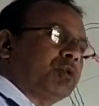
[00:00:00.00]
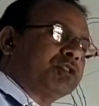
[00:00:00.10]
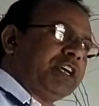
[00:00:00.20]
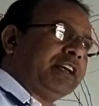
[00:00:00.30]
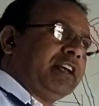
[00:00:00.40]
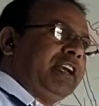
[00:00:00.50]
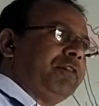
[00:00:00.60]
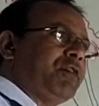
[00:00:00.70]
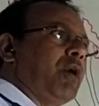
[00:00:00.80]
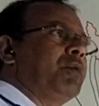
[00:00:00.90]
Prostate
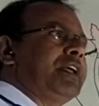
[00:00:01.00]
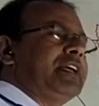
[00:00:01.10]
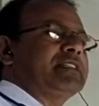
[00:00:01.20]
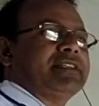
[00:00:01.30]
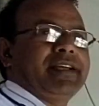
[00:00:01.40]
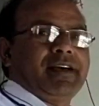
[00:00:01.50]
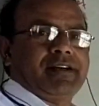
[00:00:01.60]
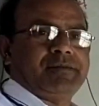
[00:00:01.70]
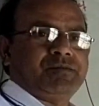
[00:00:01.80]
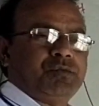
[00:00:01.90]
gland found a
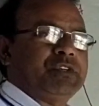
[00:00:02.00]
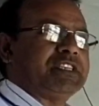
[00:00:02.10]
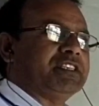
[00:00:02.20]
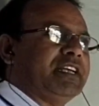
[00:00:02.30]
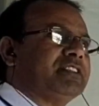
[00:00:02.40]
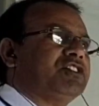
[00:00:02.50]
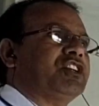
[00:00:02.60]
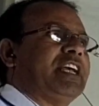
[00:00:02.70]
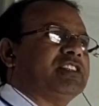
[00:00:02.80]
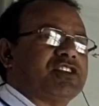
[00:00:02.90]
single, which is a
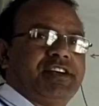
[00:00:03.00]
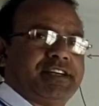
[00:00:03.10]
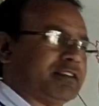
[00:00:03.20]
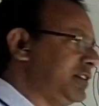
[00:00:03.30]
chestnut.